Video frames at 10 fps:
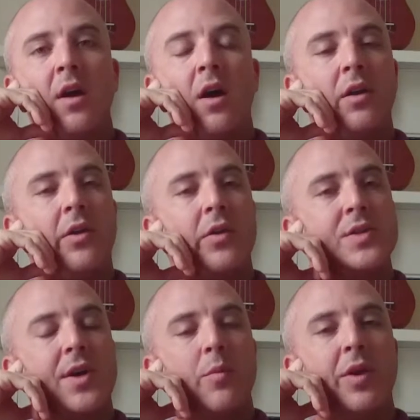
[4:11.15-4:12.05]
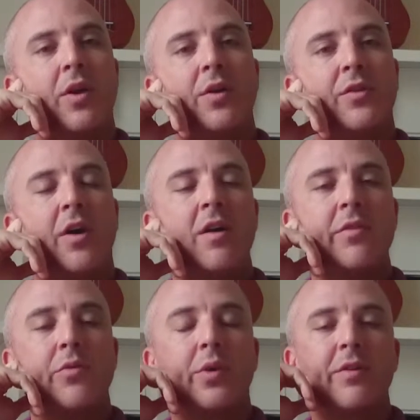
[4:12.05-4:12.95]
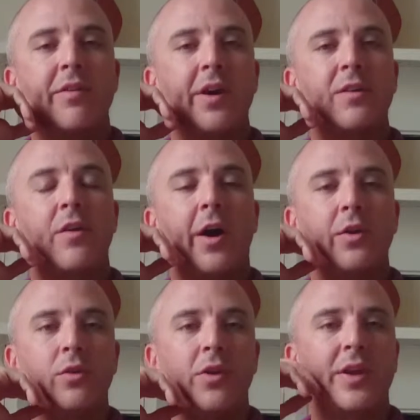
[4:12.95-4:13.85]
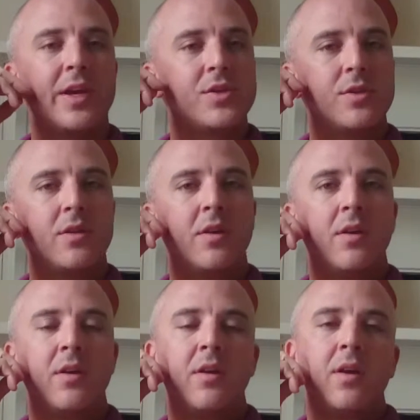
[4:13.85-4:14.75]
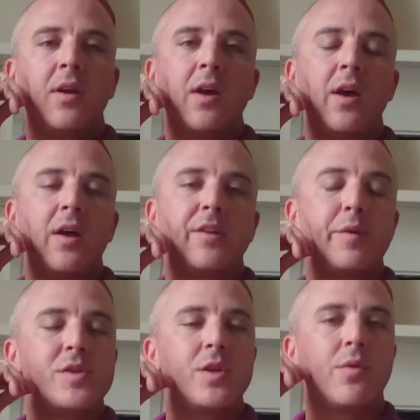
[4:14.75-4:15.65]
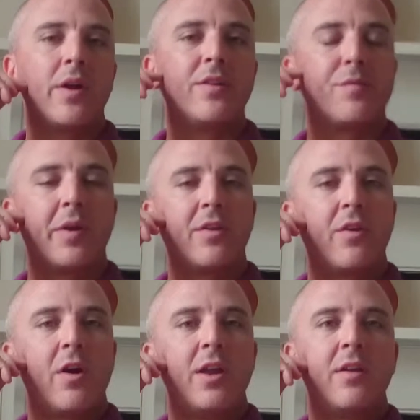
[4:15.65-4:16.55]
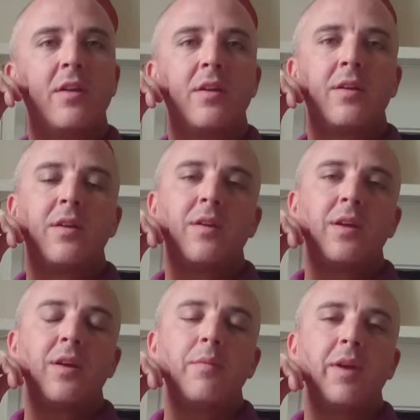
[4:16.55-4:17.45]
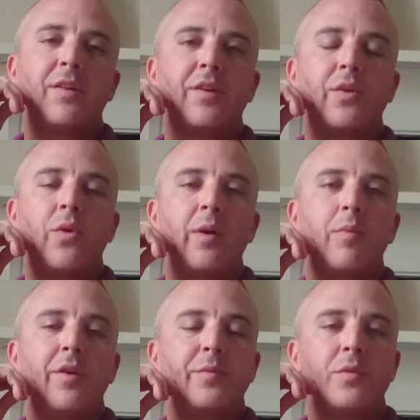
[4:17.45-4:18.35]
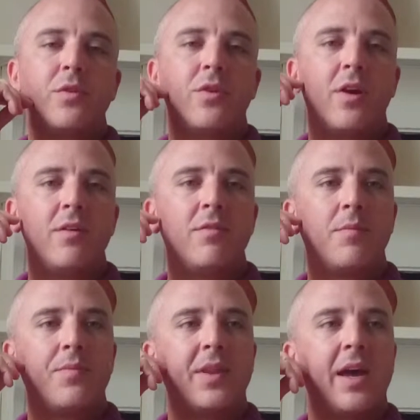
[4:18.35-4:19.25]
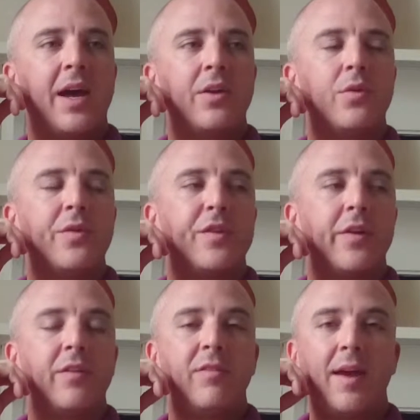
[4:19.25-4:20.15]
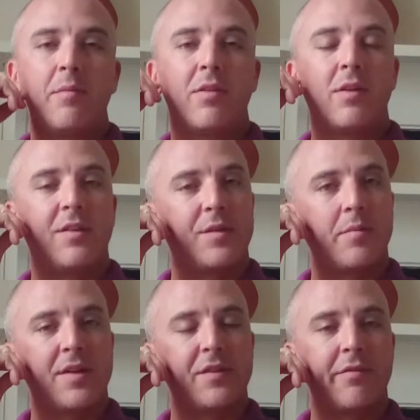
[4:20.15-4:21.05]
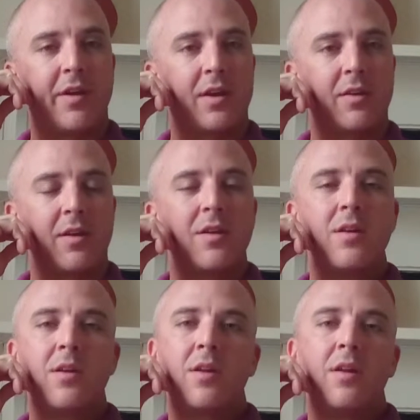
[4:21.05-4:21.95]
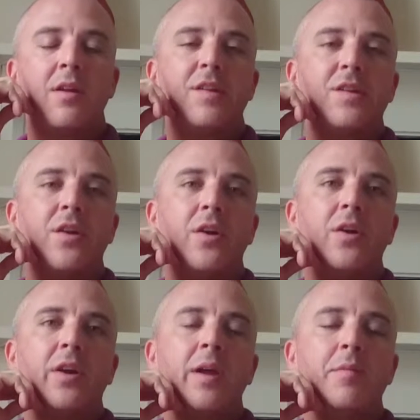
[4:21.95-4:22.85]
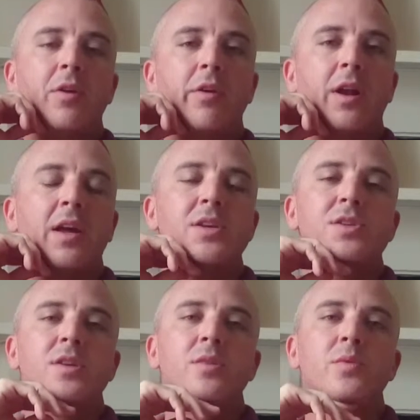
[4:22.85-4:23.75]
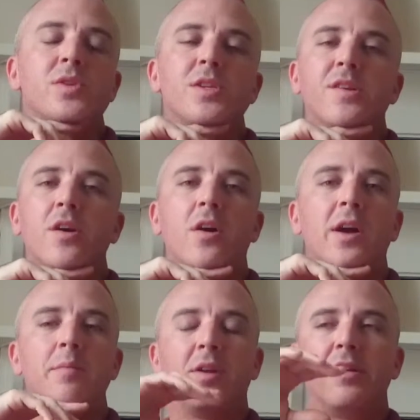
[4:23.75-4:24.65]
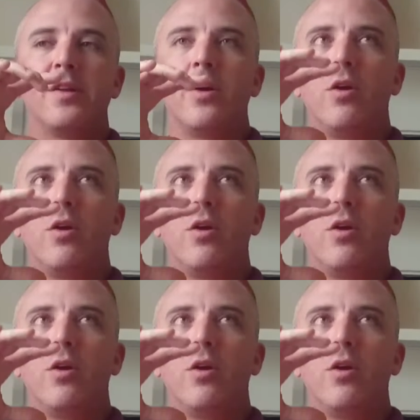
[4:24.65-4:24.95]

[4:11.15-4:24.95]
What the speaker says: A lot of the time we can't dive if we're in a very tidal location, especially around spring tide. It makes it quite impossible to dive, and also the depth is a massive factor. So IMCA regulation, which is IMCA is the